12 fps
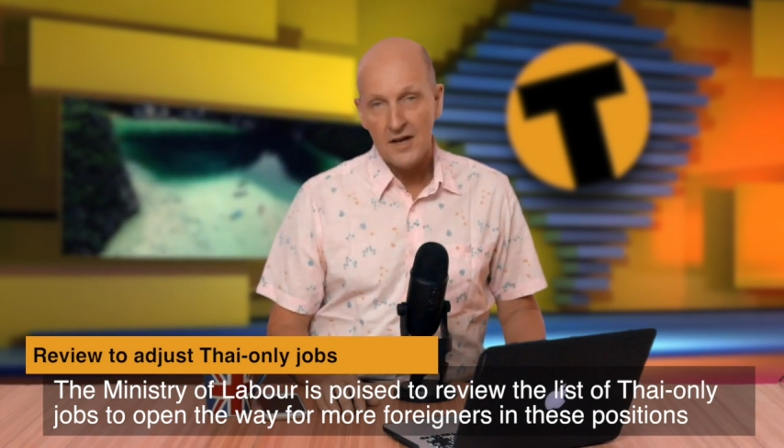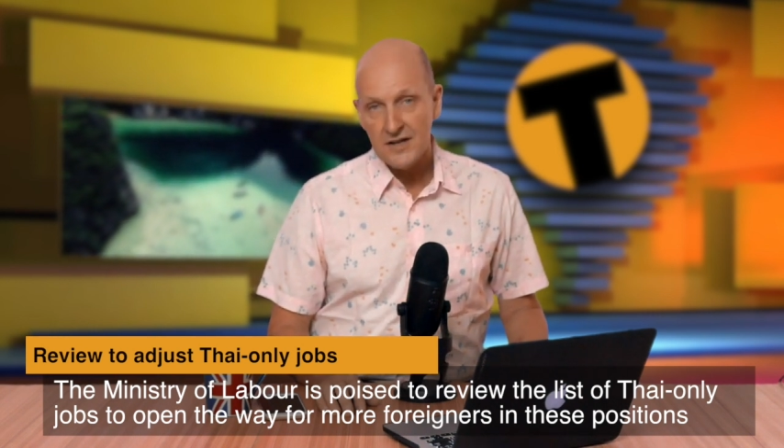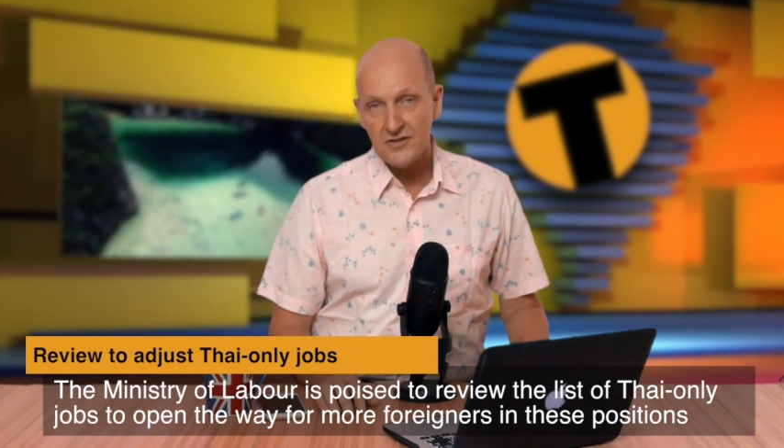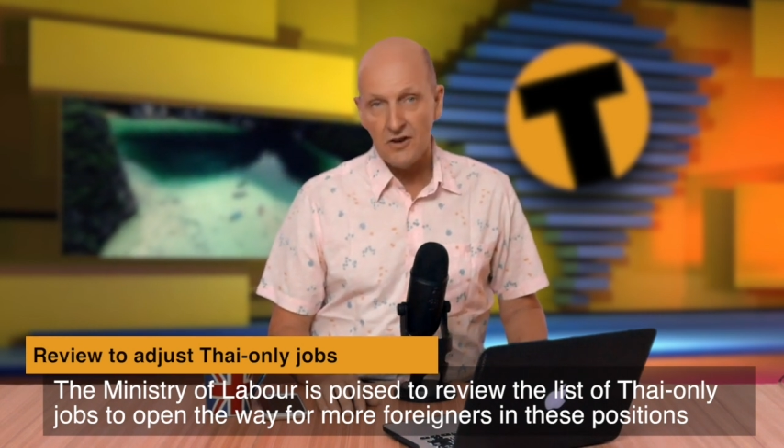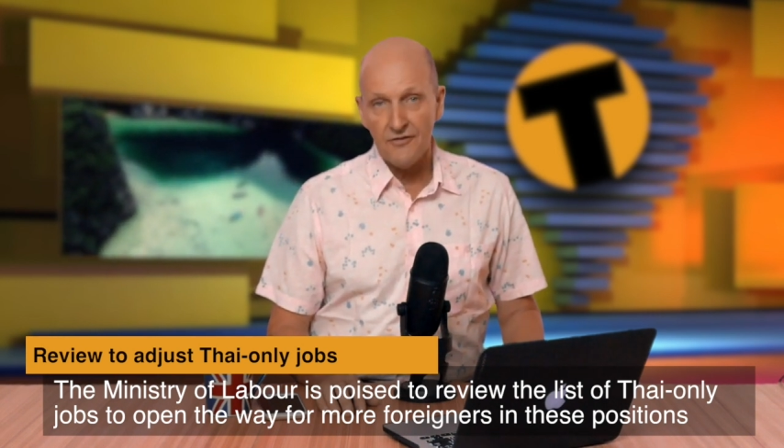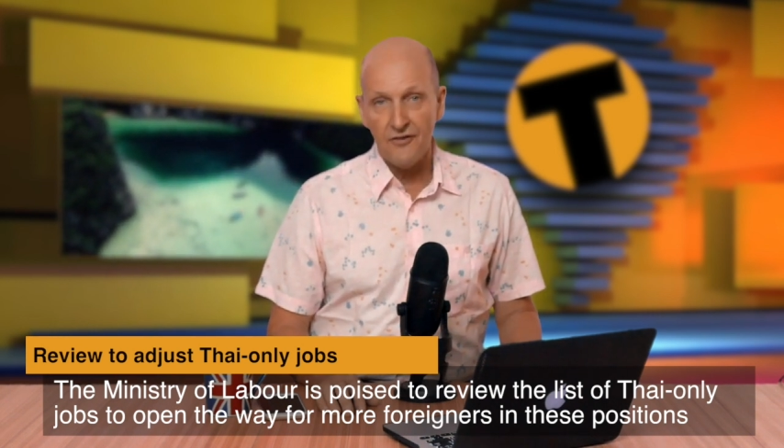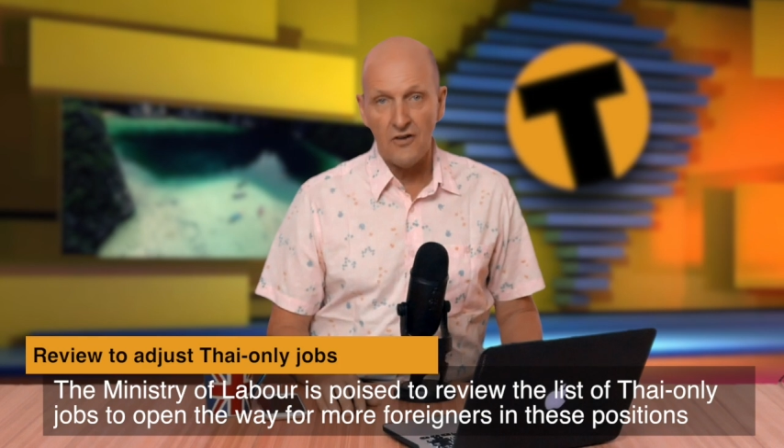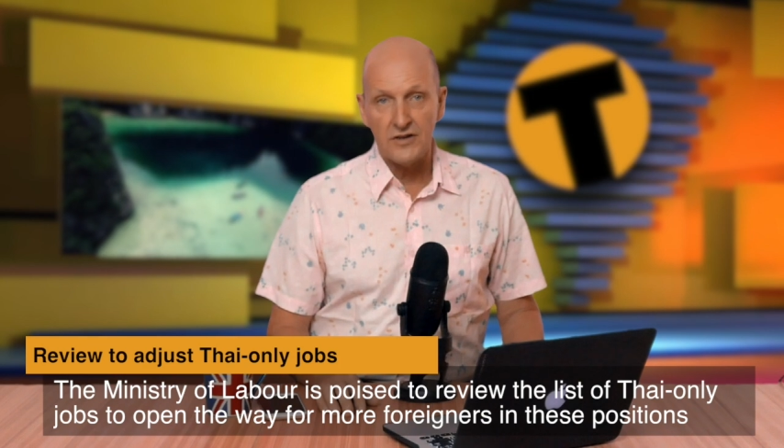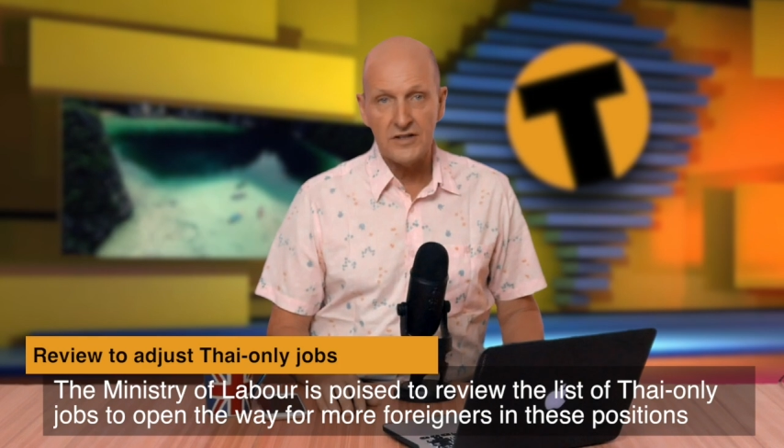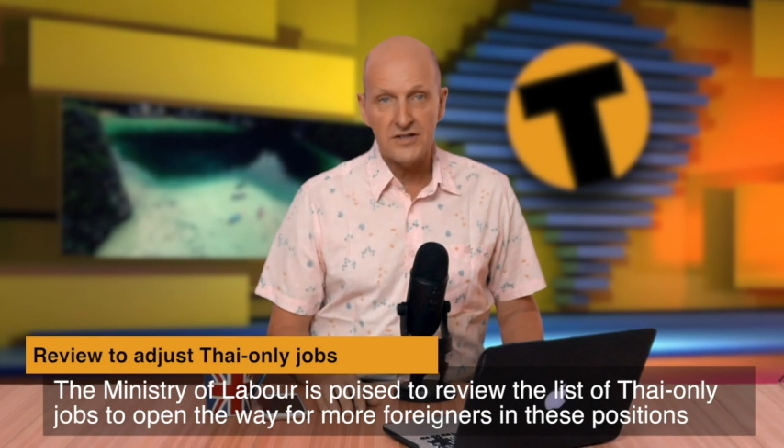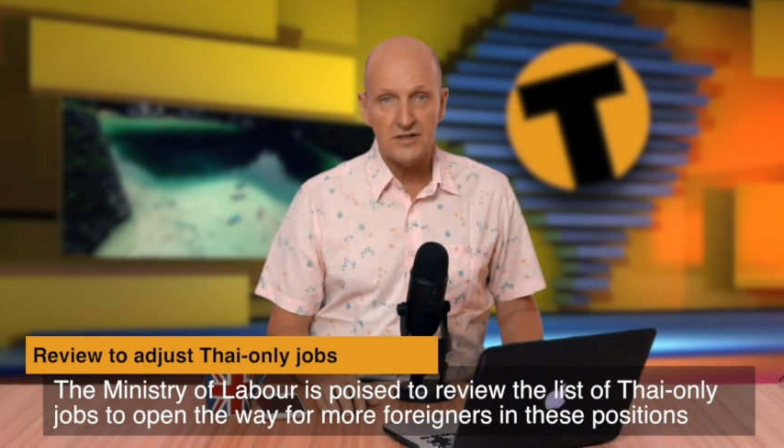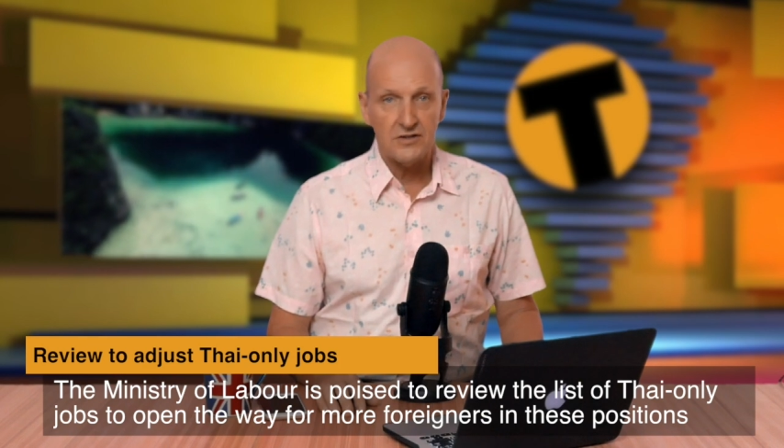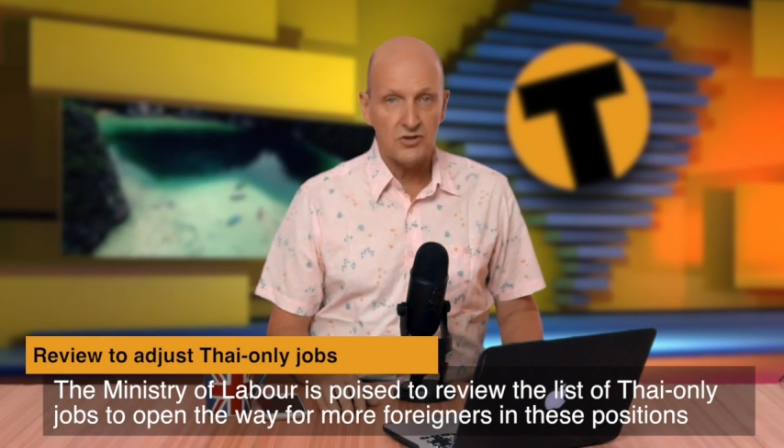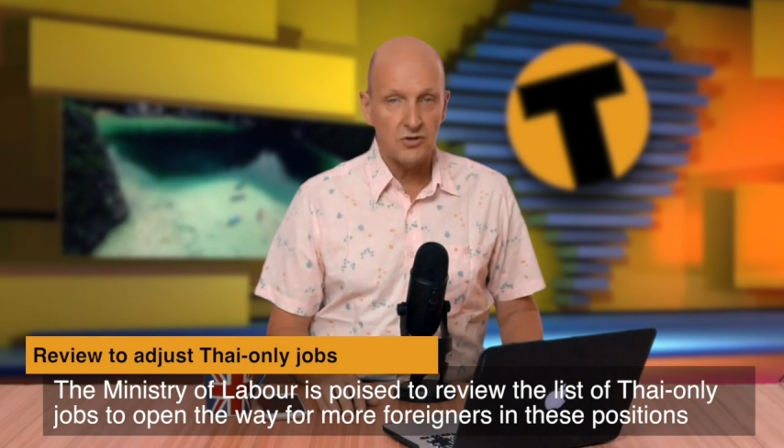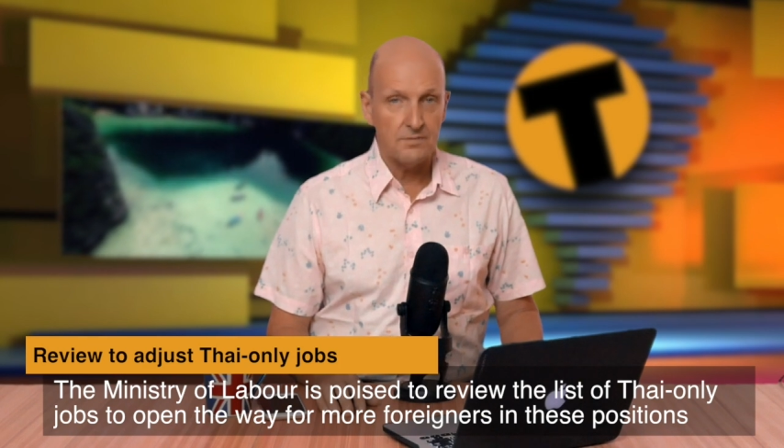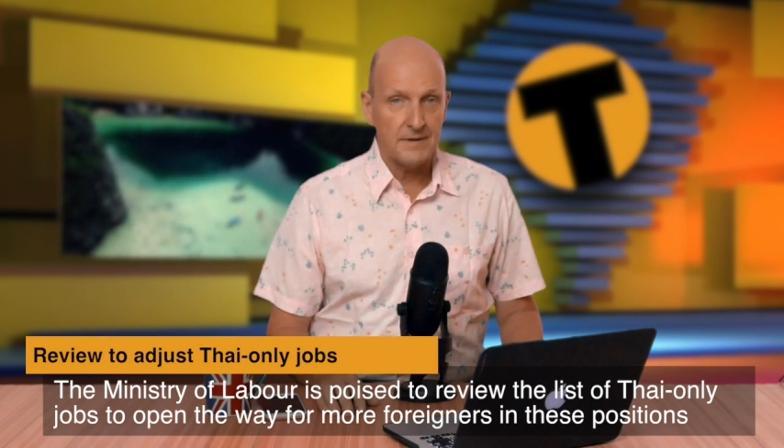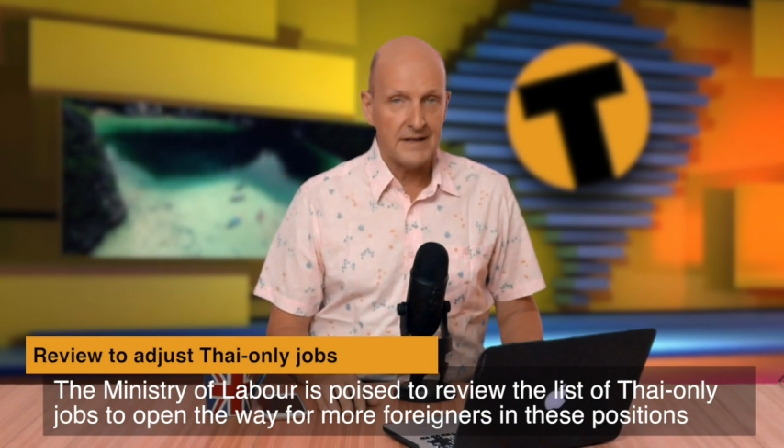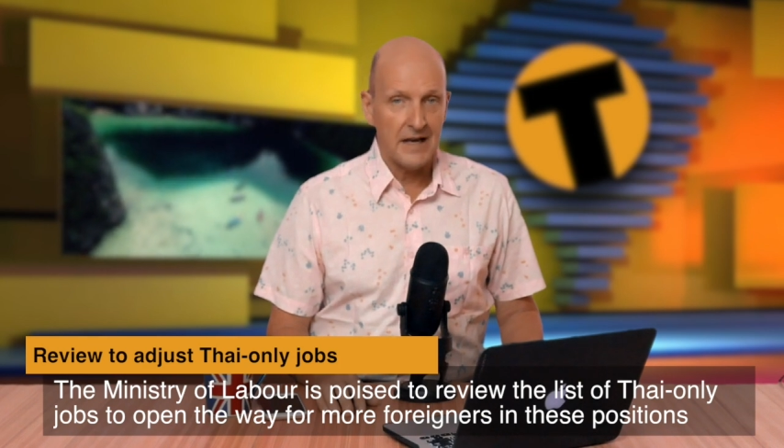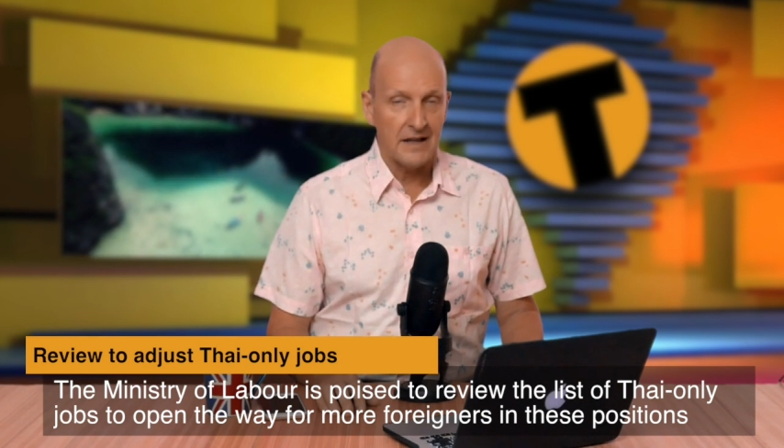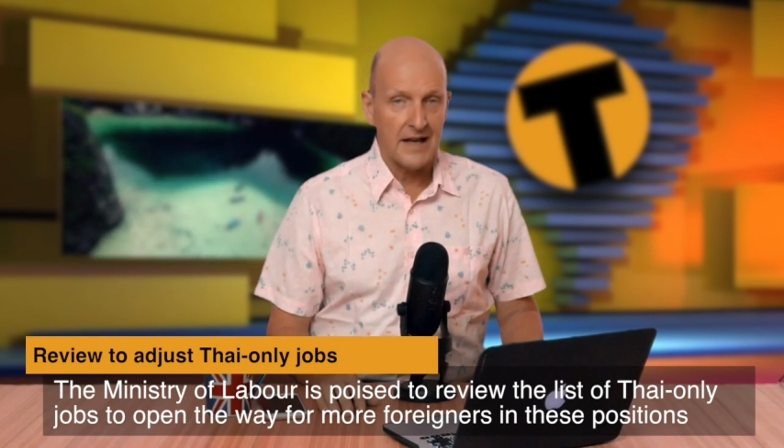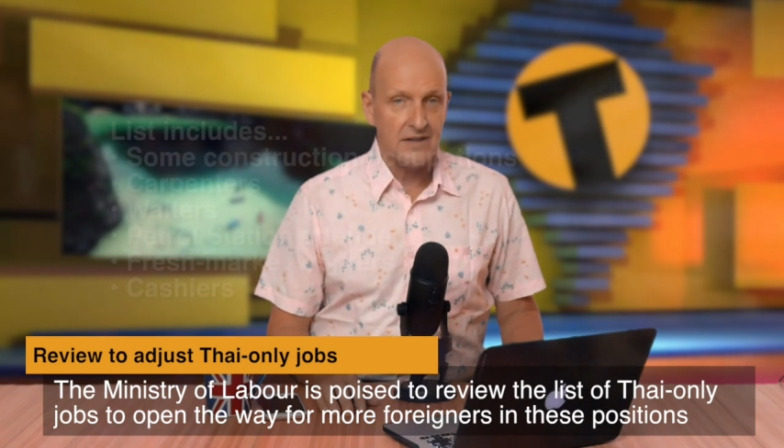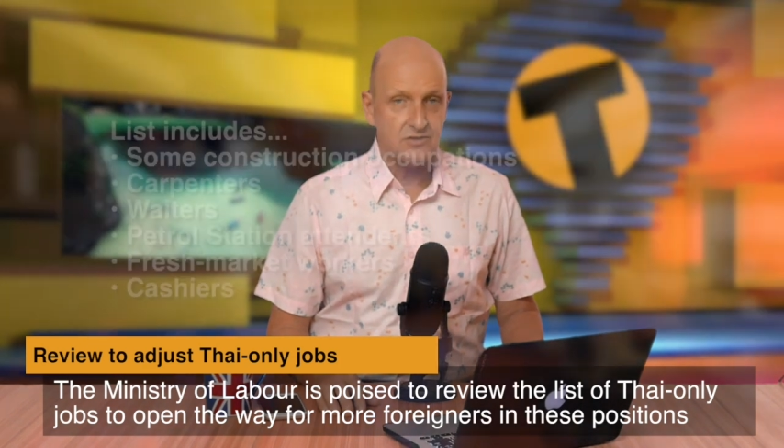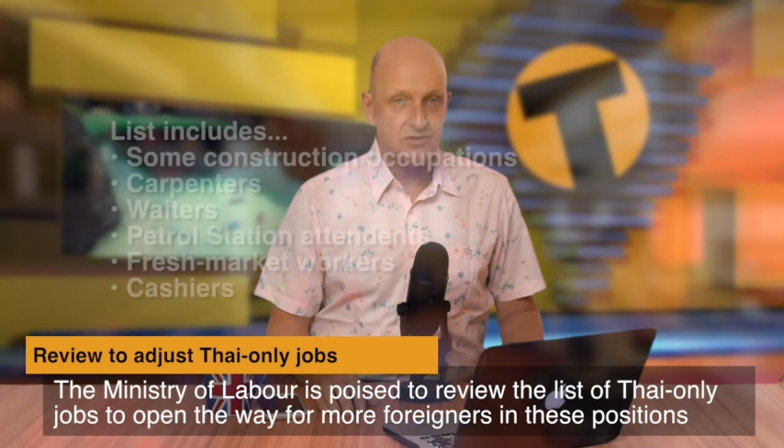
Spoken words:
so foreigners should be allowed